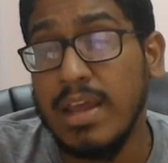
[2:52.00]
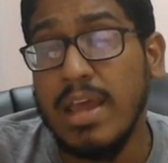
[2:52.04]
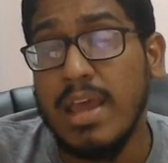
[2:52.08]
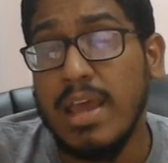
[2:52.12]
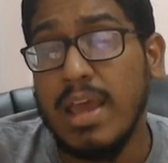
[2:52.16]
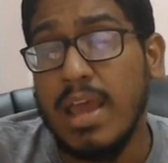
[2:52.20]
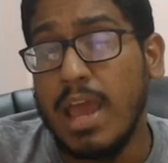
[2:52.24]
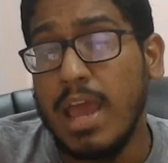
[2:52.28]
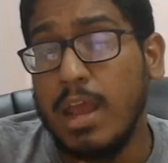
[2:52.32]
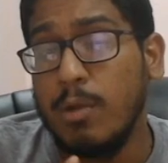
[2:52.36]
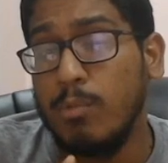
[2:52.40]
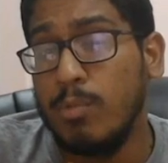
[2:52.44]

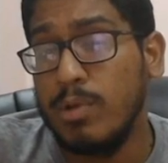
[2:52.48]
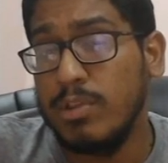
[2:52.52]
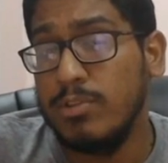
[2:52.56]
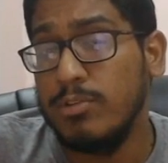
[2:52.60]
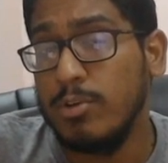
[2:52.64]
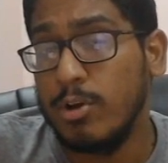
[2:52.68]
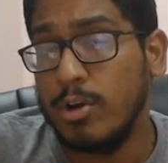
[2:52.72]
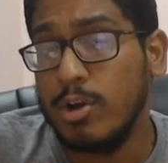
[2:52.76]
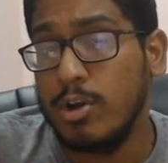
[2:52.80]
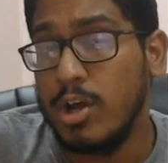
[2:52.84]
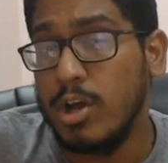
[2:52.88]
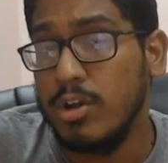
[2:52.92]
and once
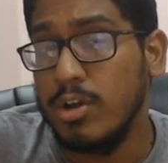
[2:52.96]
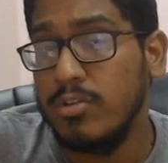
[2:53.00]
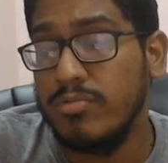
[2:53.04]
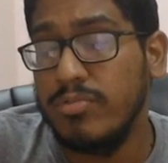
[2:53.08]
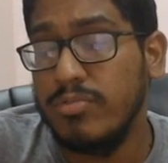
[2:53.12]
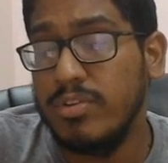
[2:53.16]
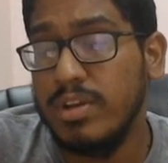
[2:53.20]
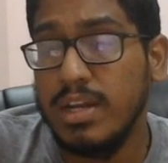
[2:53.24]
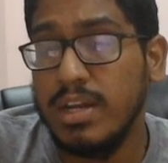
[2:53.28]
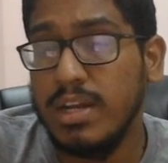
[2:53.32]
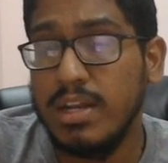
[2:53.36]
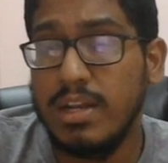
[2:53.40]
you're
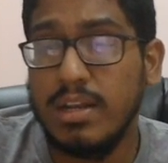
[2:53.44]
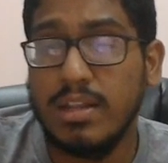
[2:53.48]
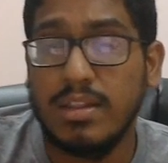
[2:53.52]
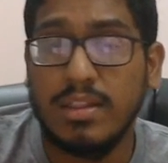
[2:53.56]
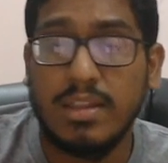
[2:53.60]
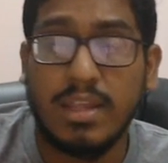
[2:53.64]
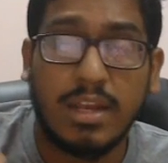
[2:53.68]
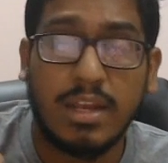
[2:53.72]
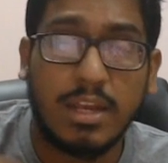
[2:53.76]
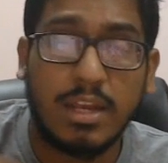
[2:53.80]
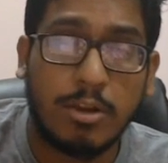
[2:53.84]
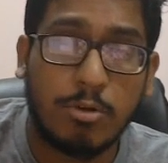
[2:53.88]
confident,
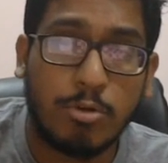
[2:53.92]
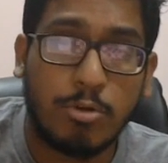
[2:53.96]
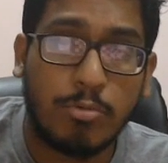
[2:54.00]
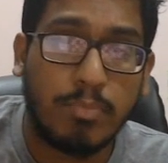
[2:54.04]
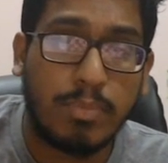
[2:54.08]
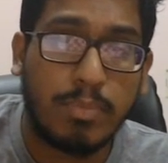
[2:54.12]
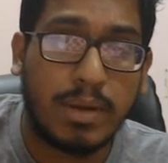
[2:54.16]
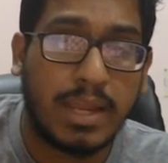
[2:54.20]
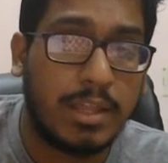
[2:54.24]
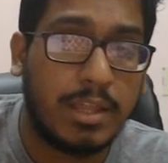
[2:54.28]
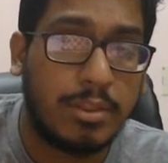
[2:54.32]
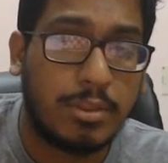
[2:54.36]
then
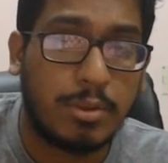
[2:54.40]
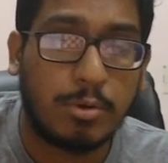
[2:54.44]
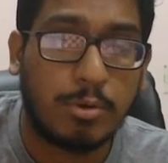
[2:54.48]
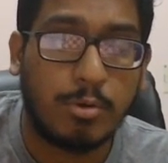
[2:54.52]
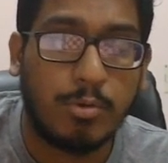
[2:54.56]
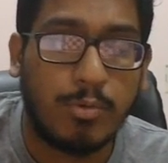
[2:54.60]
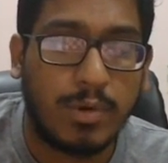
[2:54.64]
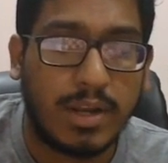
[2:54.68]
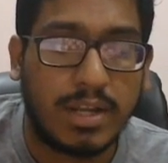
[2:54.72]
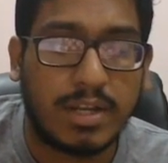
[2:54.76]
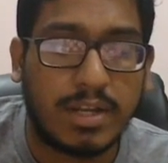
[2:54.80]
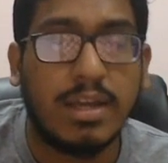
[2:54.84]
play
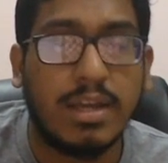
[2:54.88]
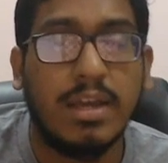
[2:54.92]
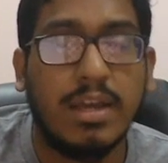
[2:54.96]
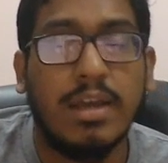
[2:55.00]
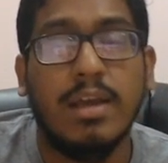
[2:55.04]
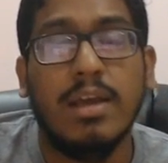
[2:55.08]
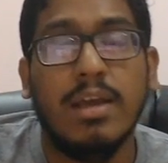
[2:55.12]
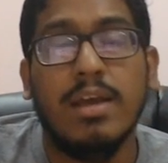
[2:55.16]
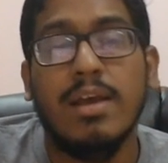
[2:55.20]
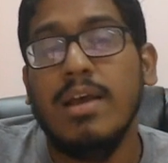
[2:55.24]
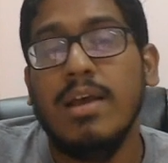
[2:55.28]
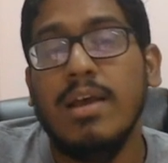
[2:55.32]
through it.
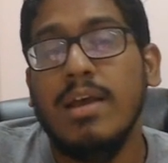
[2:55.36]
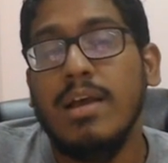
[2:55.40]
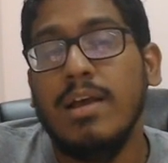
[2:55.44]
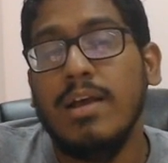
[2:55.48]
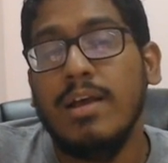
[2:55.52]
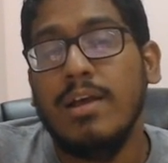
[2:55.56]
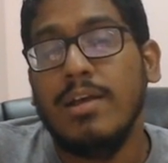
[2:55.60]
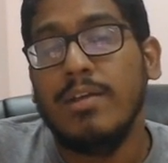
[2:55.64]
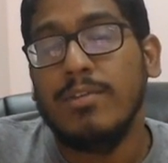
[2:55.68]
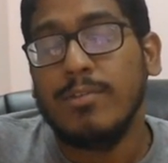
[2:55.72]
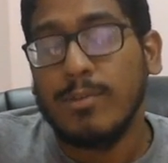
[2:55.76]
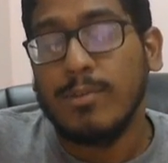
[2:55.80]

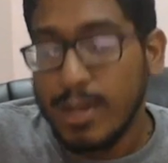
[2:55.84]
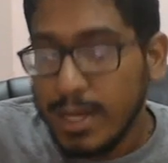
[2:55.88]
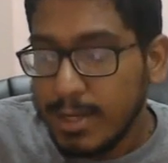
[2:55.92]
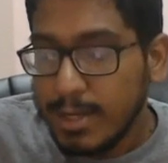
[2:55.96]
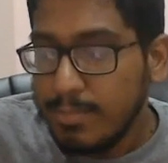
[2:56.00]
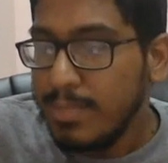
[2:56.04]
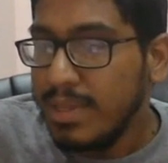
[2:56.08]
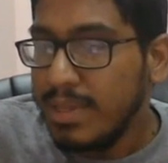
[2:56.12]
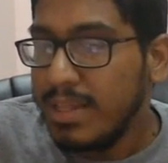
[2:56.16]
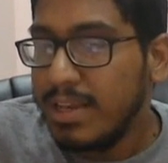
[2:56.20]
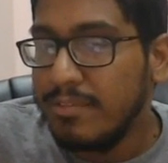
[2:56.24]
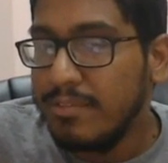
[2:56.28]
So let
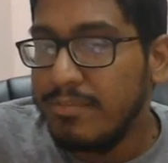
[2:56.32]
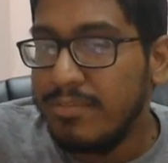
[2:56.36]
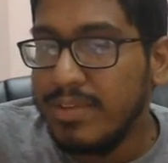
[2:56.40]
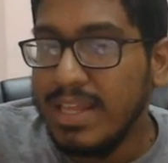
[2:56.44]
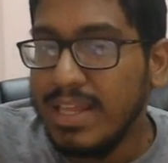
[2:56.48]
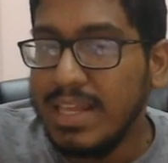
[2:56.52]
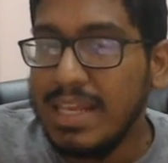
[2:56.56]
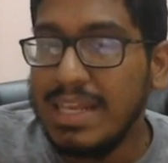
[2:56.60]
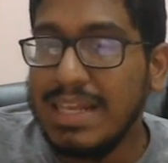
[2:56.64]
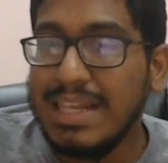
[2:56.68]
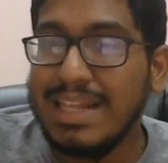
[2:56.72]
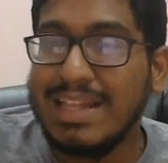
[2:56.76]
me
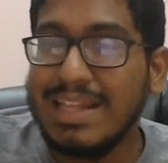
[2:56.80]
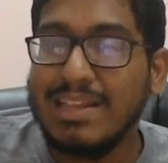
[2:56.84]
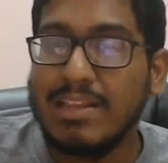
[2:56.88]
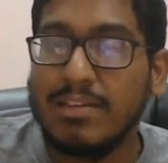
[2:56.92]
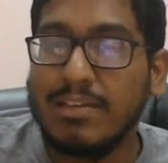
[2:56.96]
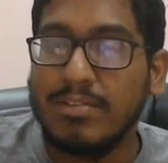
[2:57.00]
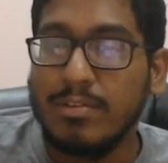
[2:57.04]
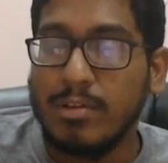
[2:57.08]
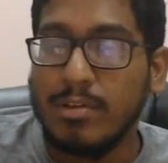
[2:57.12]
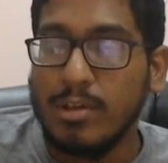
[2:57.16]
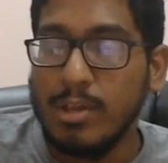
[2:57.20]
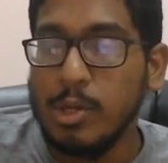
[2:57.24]
reveal the
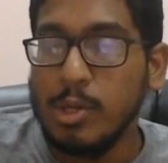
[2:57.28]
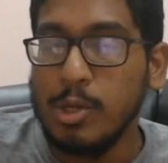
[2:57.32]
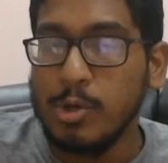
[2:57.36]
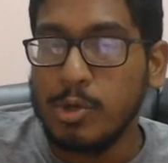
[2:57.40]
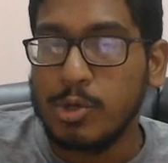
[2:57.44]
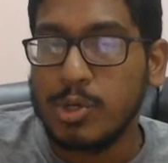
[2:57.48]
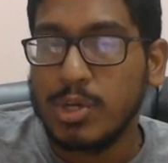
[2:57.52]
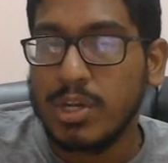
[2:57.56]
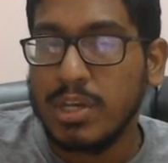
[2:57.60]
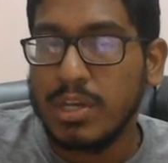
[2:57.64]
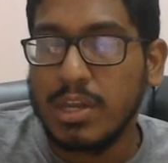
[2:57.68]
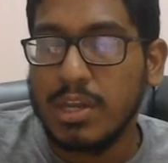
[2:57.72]

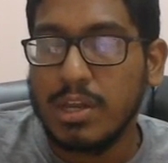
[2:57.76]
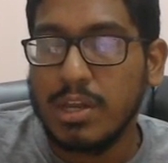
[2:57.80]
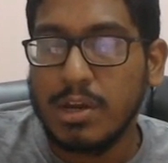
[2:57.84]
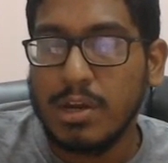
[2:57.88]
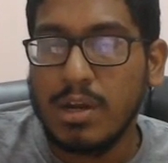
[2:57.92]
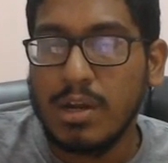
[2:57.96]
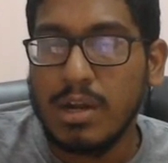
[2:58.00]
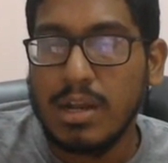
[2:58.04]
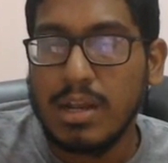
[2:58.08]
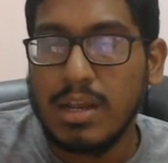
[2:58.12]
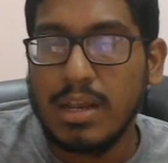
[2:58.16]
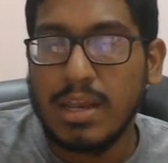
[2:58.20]
solution
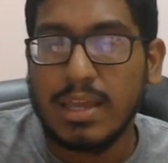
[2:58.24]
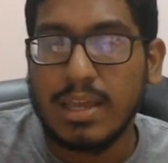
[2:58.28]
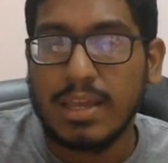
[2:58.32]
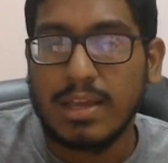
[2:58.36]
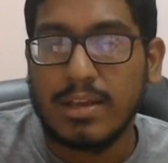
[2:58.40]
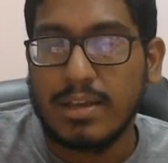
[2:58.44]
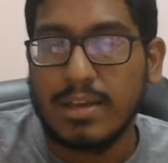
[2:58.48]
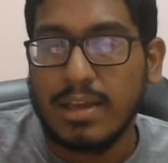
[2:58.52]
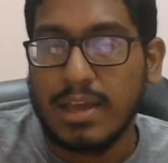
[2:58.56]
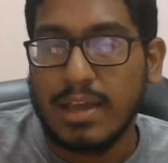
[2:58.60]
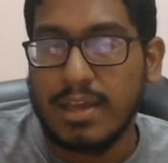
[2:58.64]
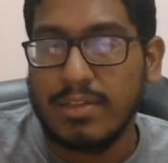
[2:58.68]
here.
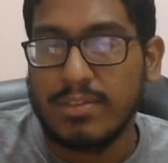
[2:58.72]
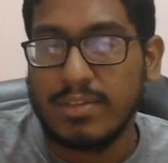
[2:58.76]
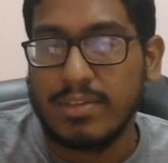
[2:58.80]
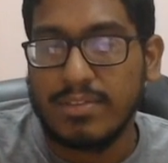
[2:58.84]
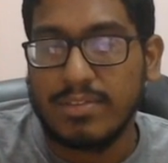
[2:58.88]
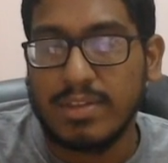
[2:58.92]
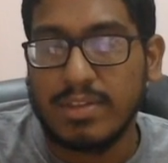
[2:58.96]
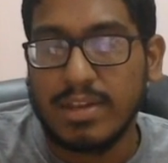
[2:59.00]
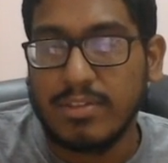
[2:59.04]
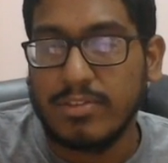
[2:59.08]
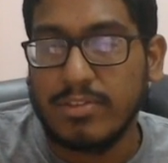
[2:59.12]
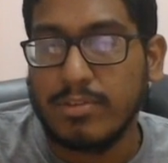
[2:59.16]
As I
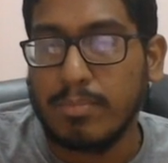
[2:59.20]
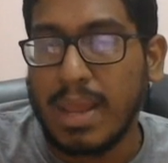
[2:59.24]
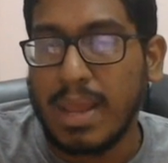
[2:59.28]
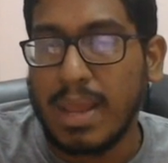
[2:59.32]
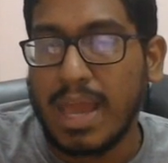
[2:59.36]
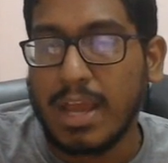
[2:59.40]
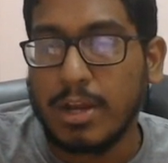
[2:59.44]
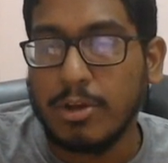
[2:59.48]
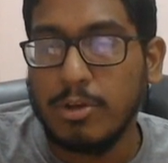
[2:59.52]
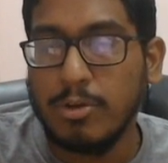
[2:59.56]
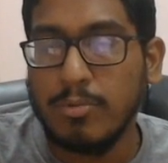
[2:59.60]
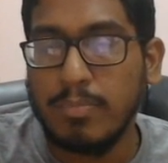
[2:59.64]
said, it's
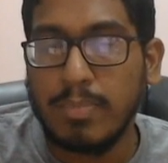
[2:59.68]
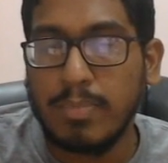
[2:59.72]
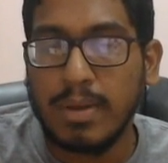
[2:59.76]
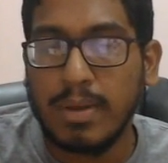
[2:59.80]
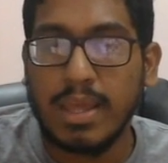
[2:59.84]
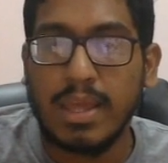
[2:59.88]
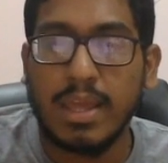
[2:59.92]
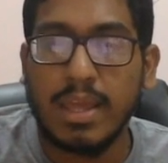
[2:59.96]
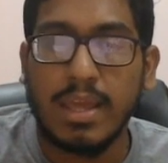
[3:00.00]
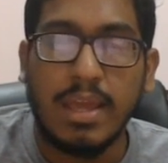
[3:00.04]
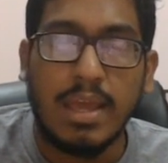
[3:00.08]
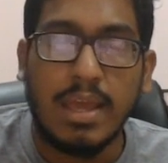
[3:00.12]
black to
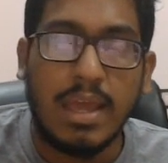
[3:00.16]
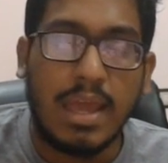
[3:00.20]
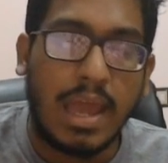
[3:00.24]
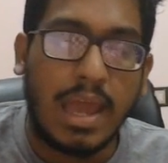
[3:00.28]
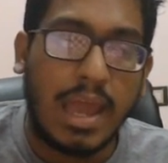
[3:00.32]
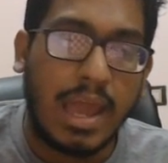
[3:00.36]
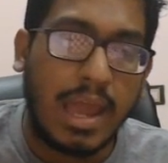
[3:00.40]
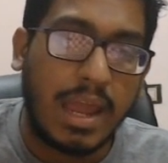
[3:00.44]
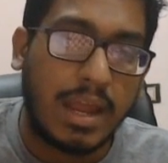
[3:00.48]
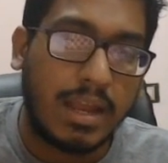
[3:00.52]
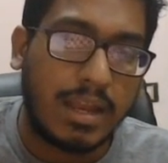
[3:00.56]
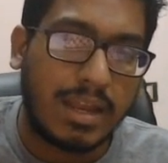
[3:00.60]
play,
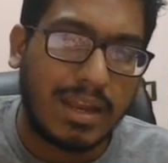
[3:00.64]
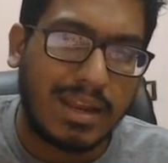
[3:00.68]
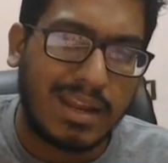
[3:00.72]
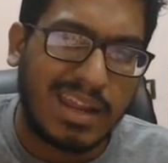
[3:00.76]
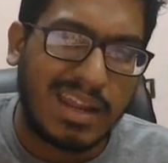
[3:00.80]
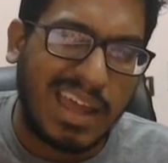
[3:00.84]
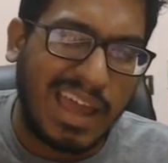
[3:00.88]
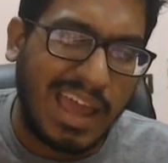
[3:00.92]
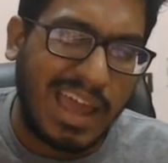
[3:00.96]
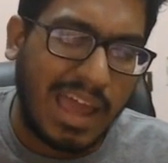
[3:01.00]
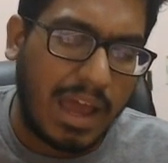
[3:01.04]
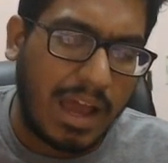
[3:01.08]
and
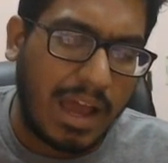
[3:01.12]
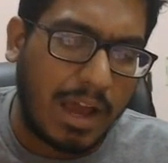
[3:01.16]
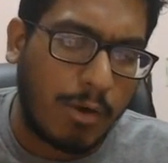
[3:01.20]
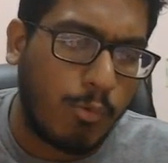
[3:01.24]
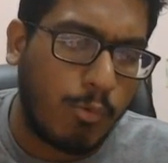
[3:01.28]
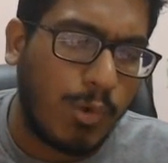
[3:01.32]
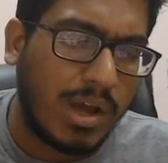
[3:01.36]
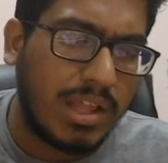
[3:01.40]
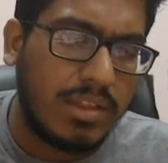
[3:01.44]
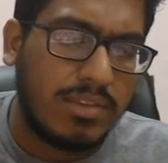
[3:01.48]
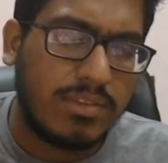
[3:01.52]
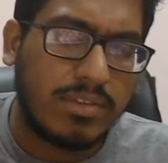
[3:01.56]

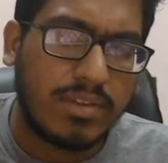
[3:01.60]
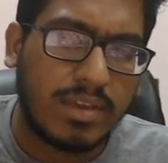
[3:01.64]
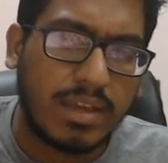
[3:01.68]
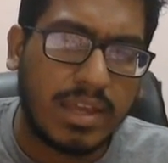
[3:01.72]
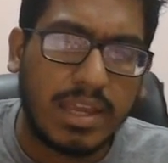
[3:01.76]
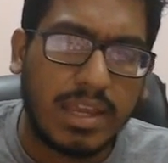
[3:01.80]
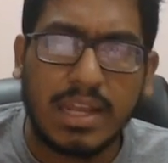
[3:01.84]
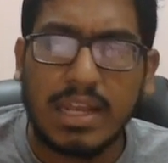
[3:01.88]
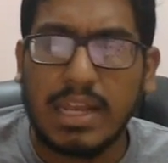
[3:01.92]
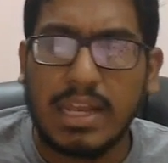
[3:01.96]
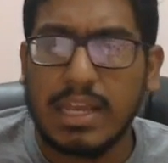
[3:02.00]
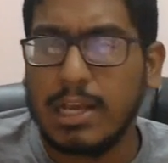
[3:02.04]
once
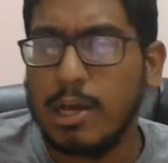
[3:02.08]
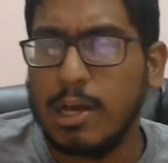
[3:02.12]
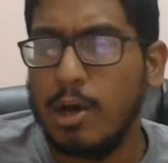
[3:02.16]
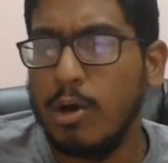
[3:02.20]
again, how